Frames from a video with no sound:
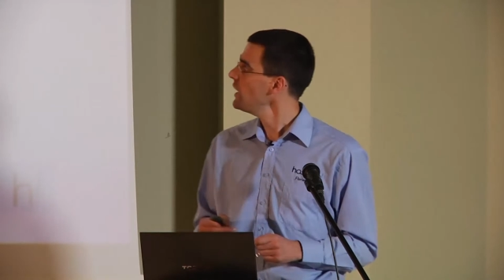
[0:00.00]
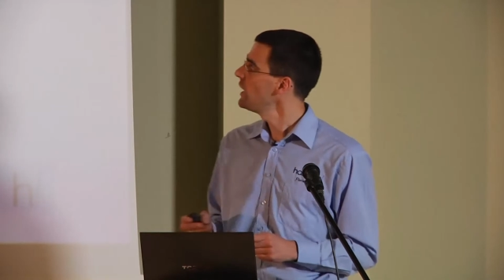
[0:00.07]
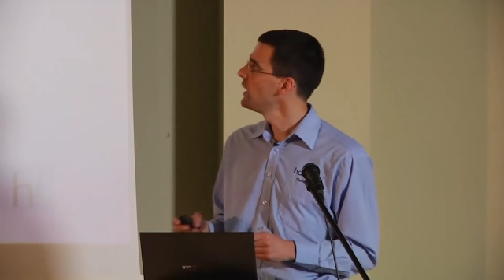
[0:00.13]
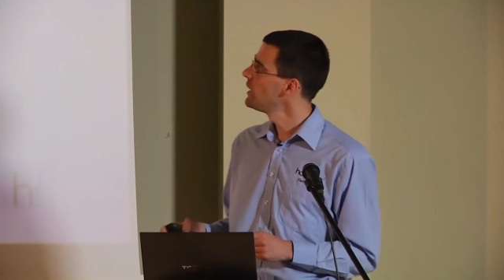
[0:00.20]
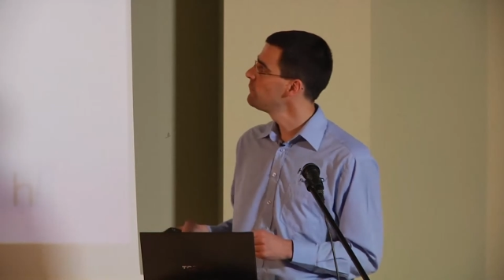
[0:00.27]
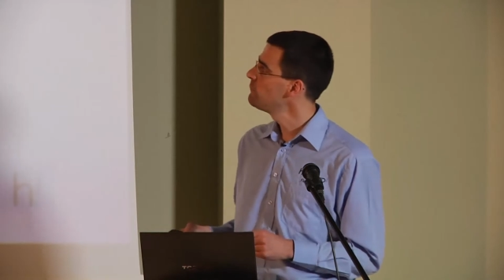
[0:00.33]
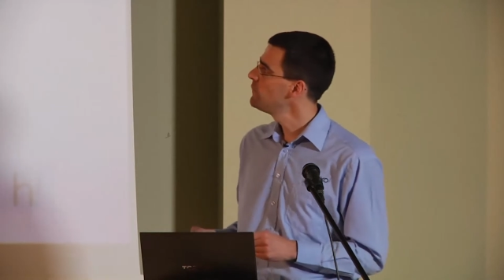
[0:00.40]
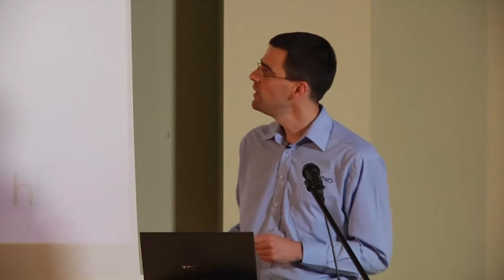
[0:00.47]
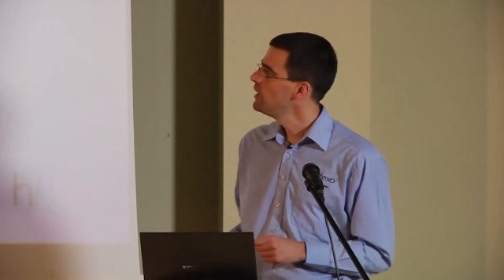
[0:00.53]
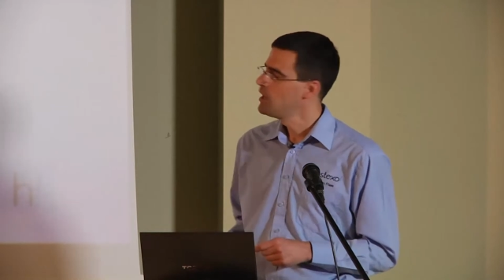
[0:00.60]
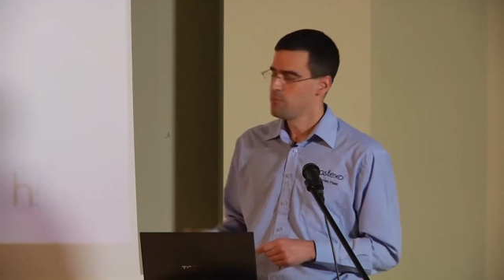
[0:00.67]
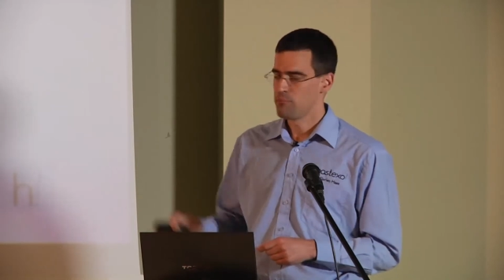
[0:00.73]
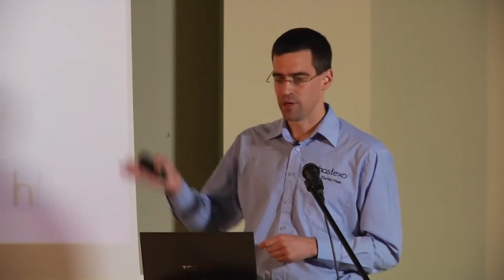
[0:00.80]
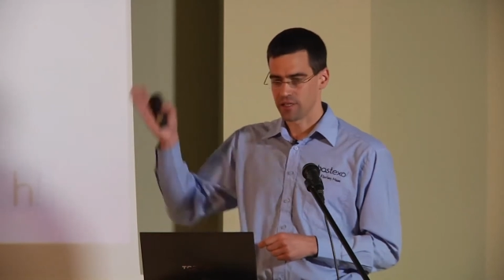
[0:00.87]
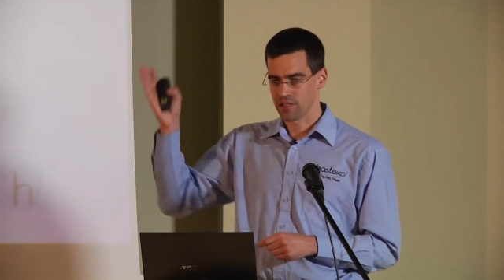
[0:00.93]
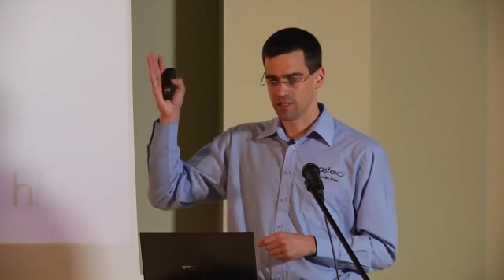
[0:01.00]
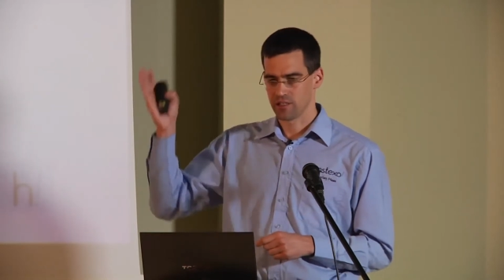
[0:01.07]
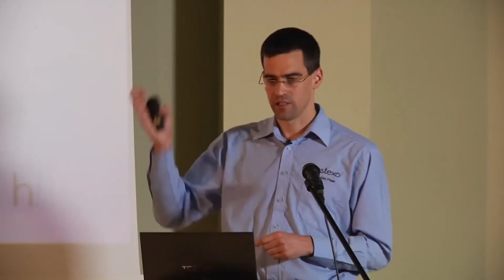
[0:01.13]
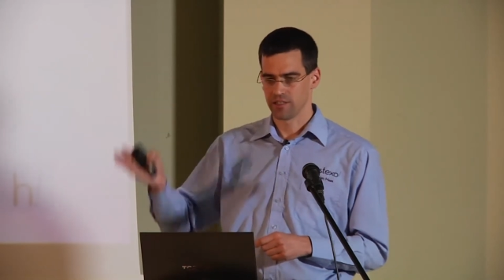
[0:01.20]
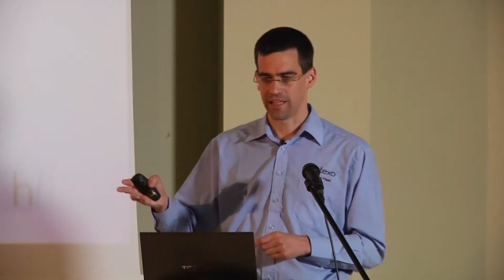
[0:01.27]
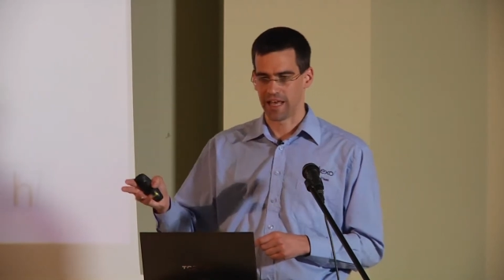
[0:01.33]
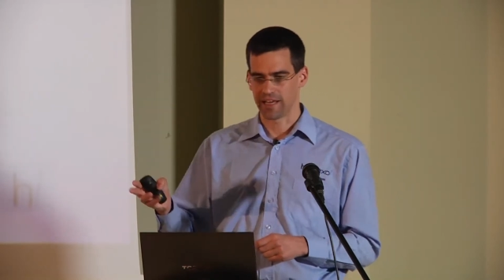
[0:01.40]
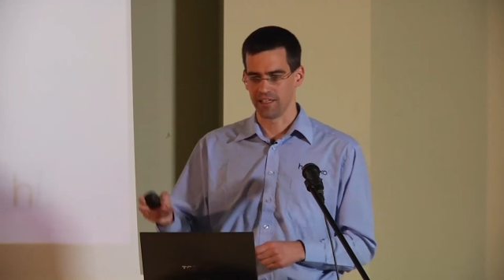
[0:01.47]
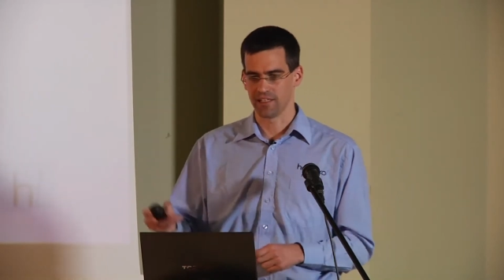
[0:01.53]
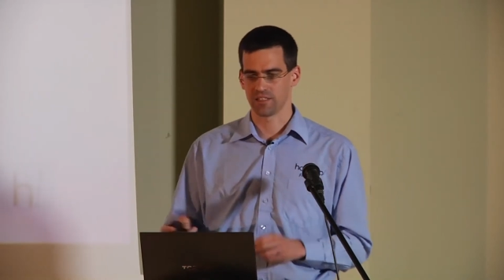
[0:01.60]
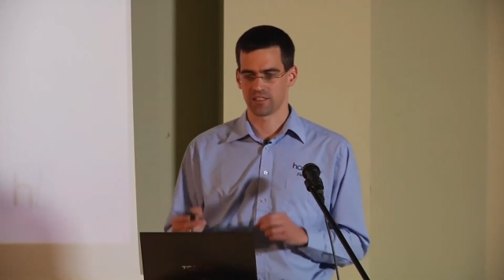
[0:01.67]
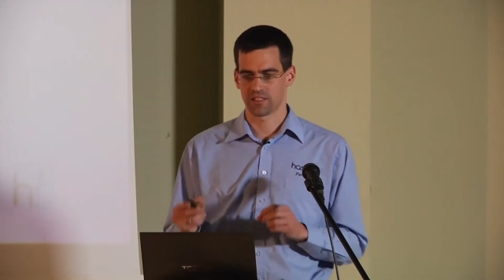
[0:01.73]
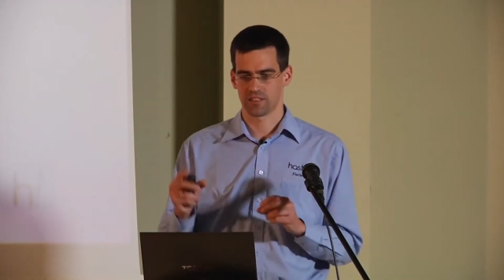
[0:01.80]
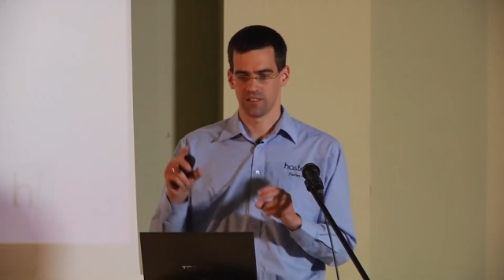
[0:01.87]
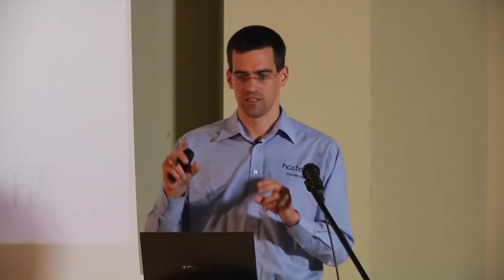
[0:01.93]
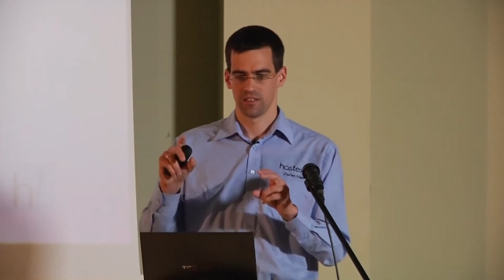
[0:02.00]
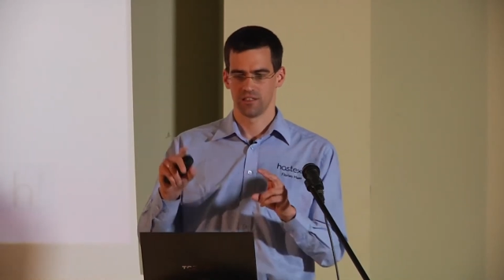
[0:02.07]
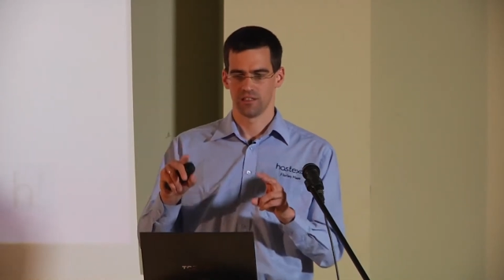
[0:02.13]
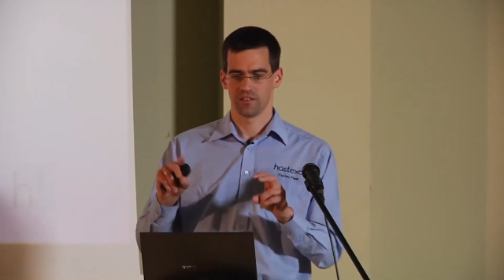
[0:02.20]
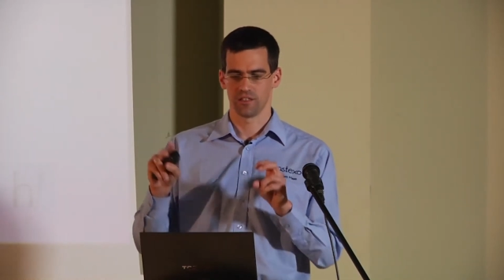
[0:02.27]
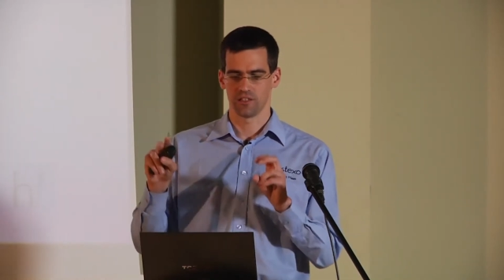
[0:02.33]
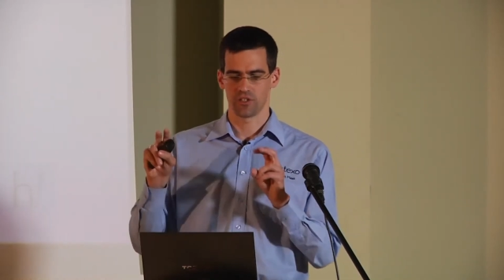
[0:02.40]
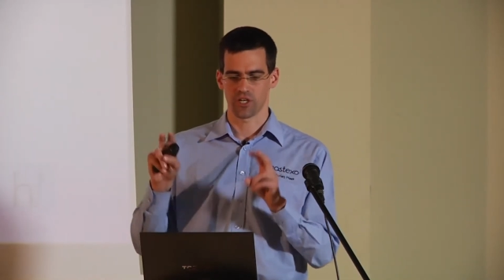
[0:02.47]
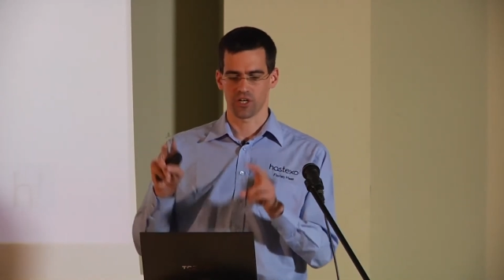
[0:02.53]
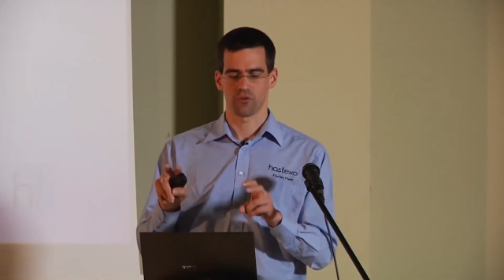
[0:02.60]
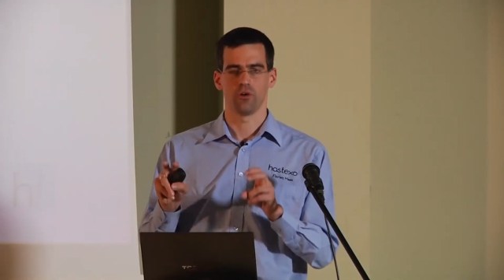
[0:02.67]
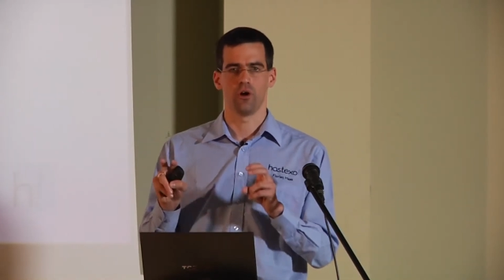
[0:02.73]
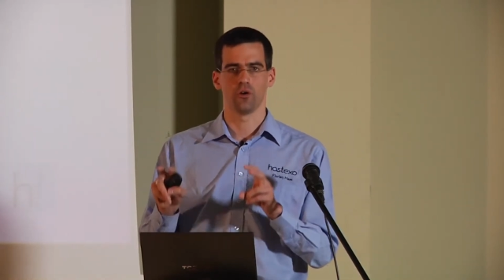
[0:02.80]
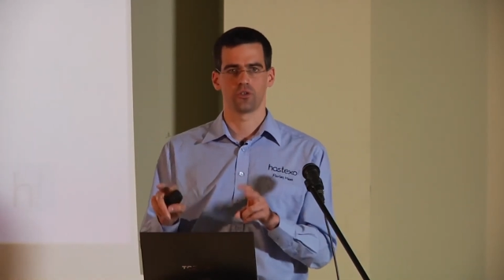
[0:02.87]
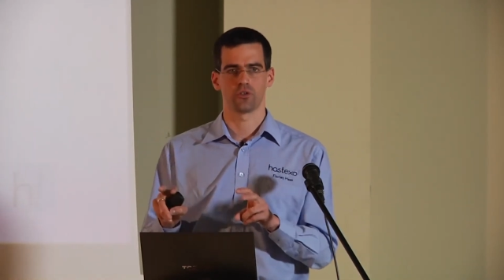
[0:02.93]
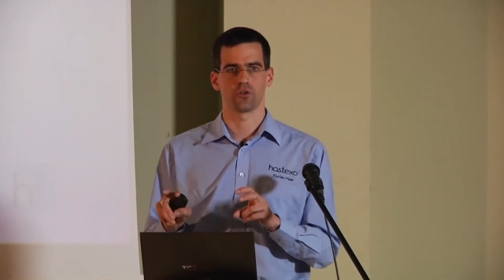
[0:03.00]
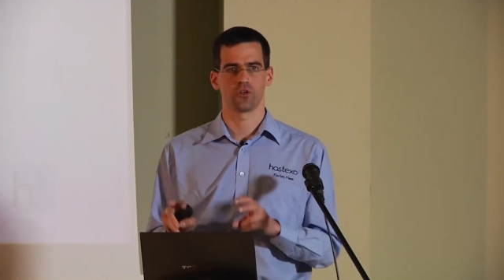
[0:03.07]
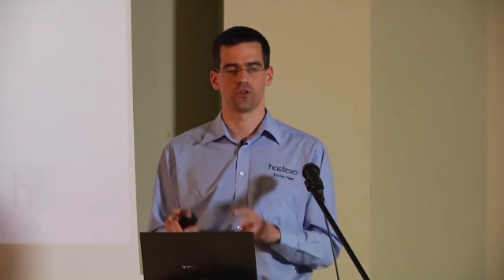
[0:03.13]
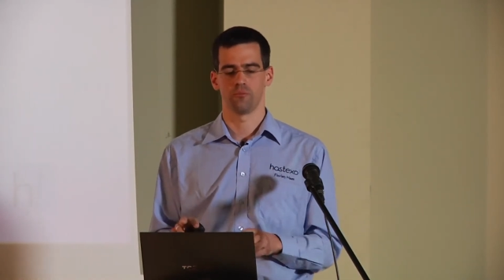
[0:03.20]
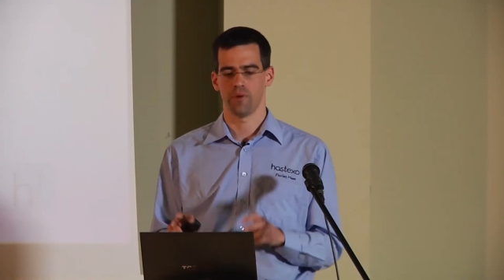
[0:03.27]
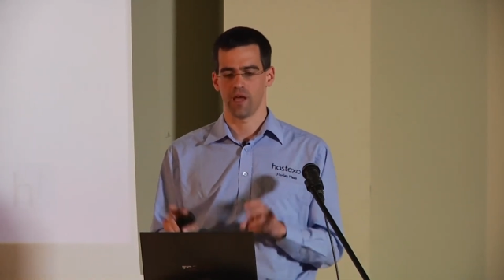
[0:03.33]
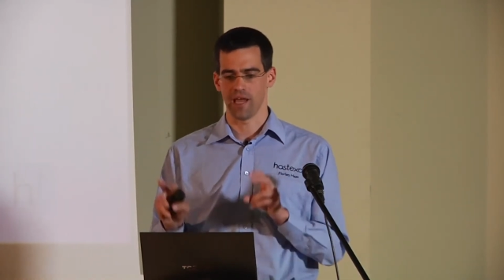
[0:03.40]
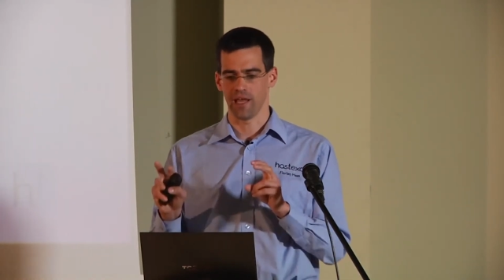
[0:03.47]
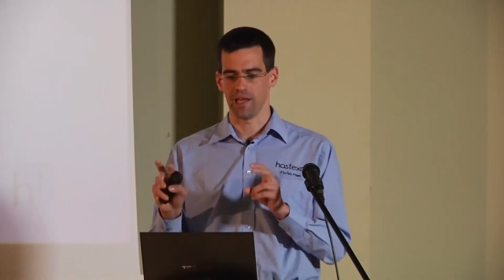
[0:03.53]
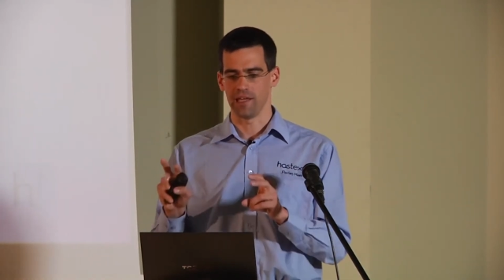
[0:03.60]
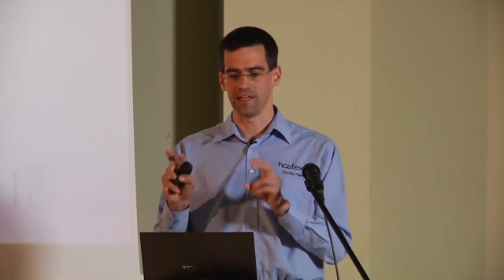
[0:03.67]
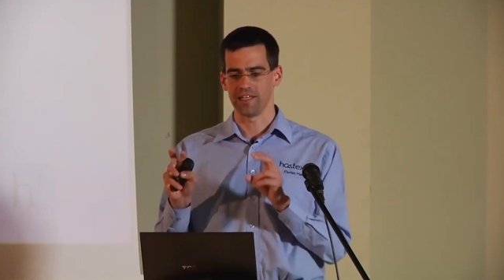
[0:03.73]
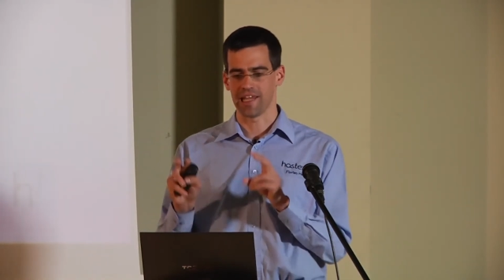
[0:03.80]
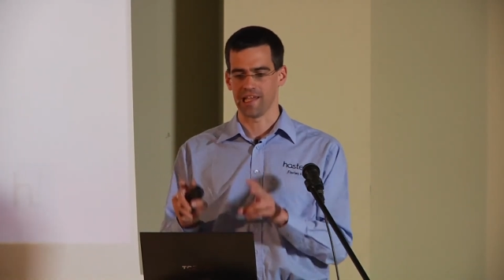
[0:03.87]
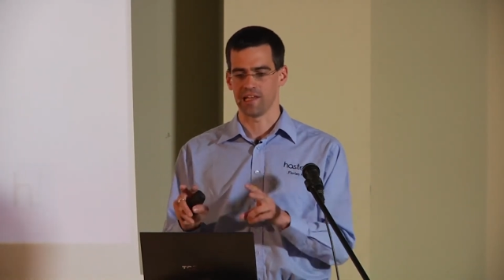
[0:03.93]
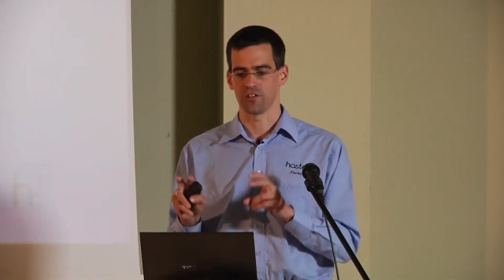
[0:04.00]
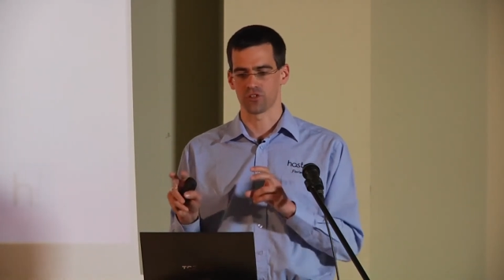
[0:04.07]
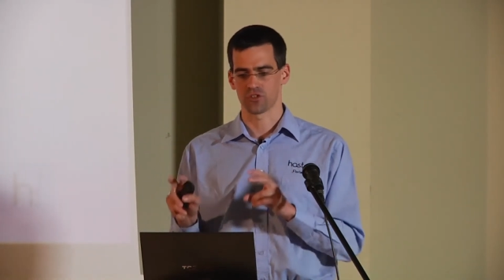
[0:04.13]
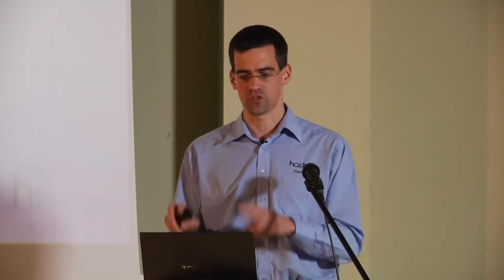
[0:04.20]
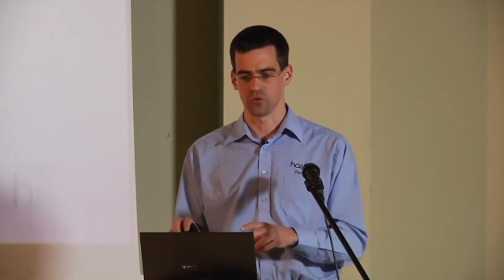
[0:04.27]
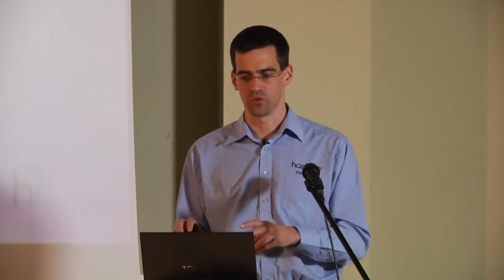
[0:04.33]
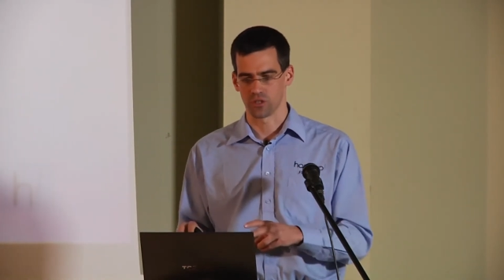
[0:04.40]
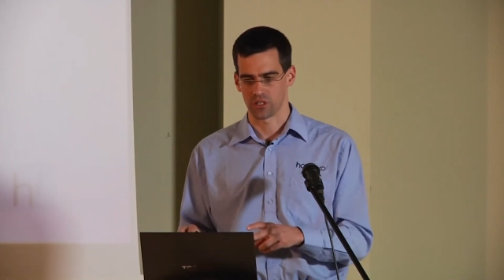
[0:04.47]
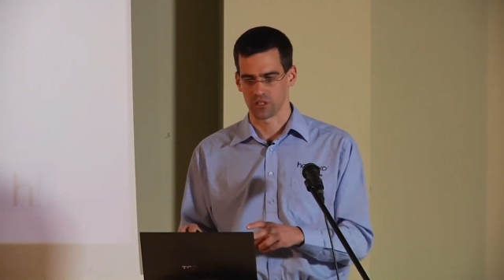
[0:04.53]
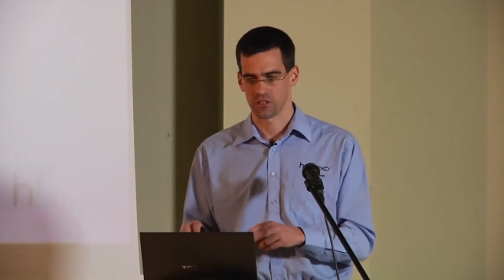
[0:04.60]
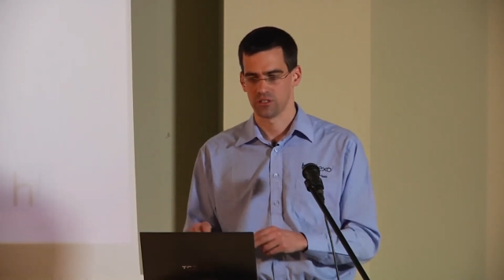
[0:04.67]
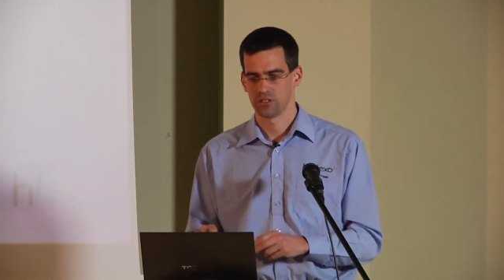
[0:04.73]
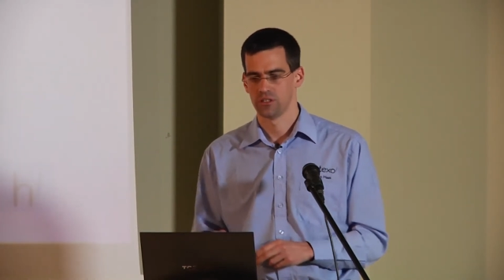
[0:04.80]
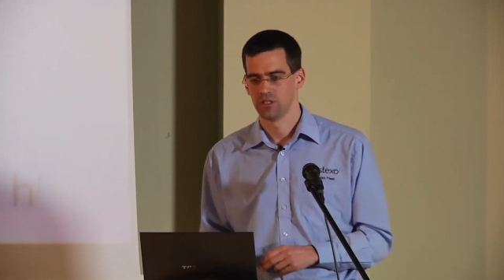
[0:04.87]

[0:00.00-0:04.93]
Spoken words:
But that is the general term, a data store.